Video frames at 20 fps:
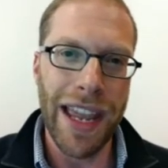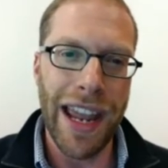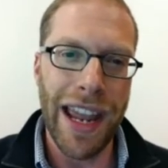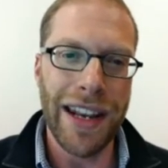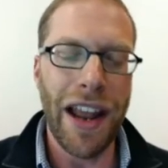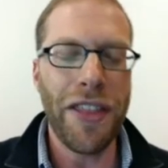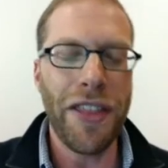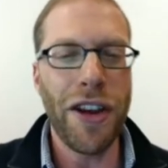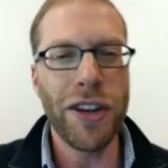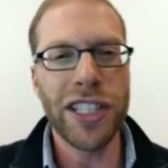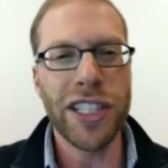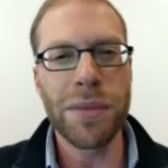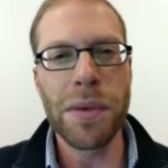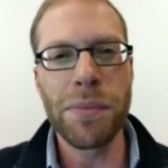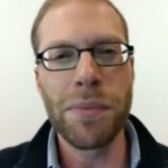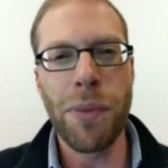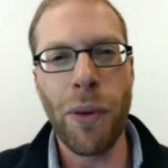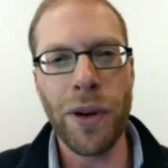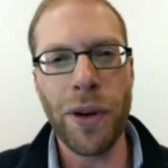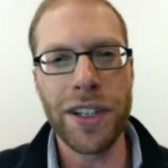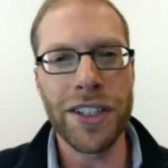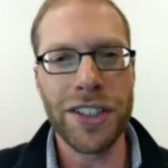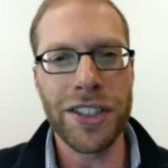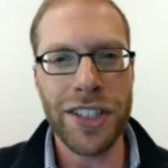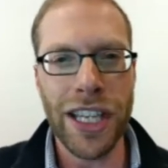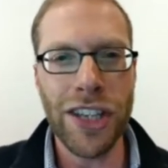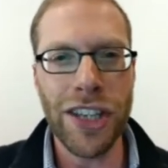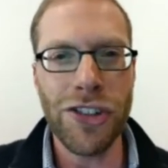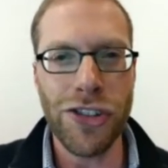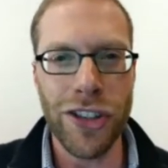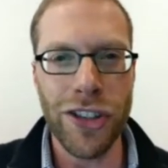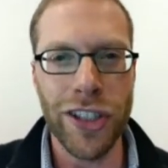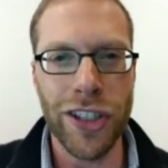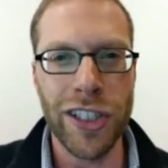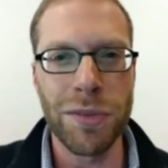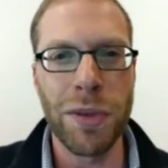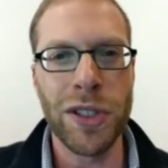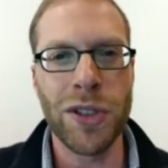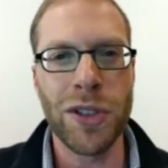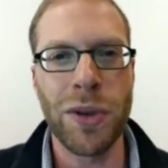Now there are some important distinctions
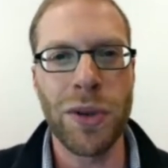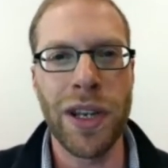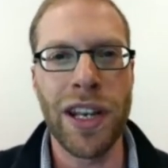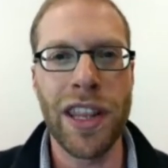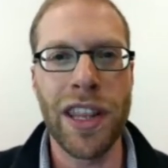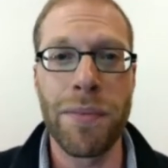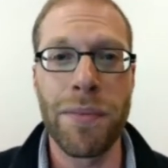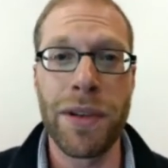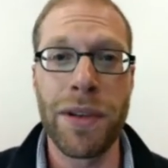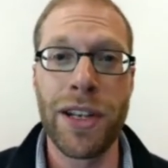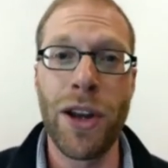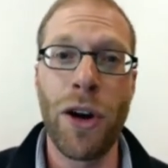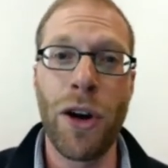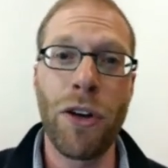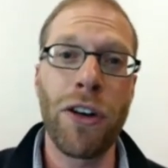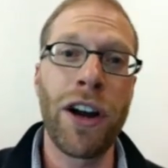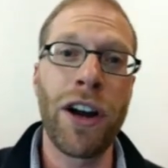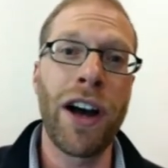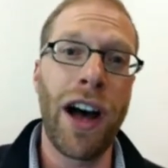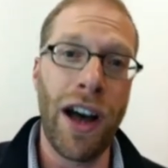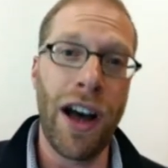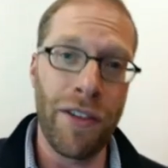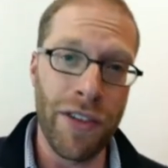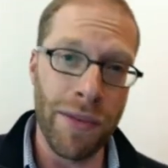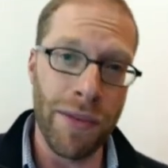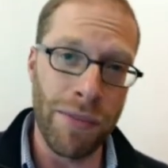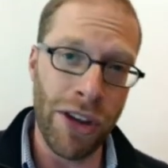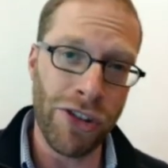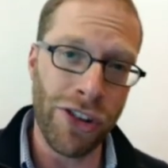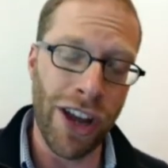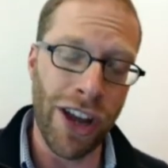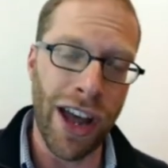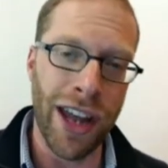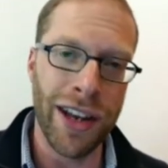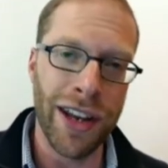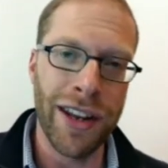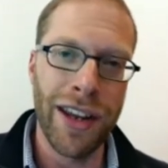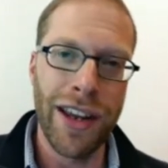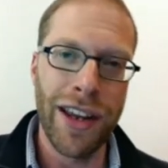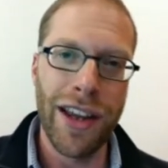between the menorah of the
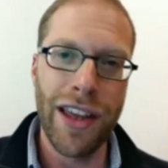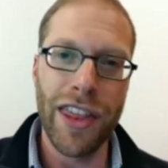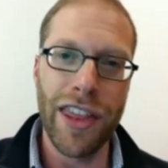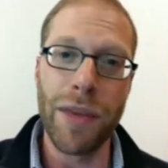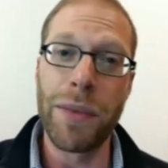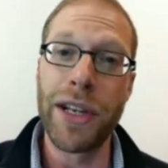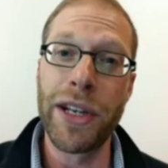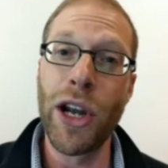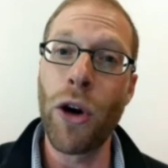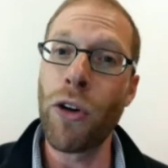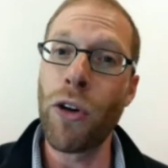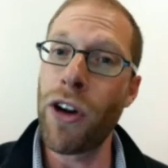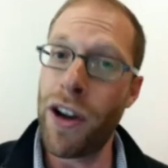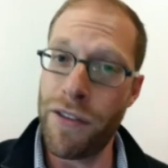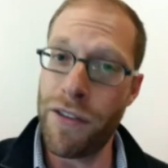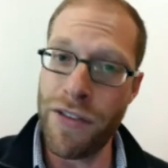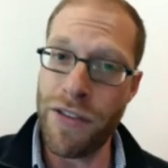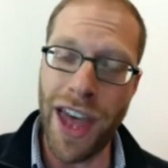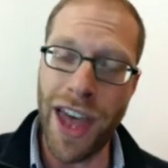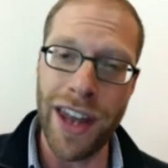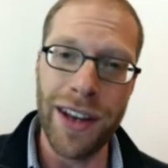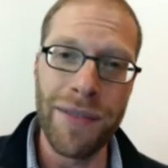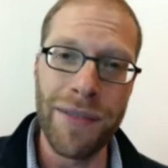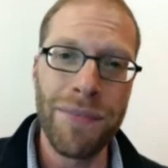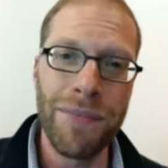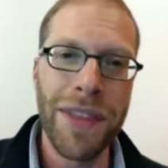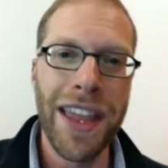Mishkan, the menorah of then,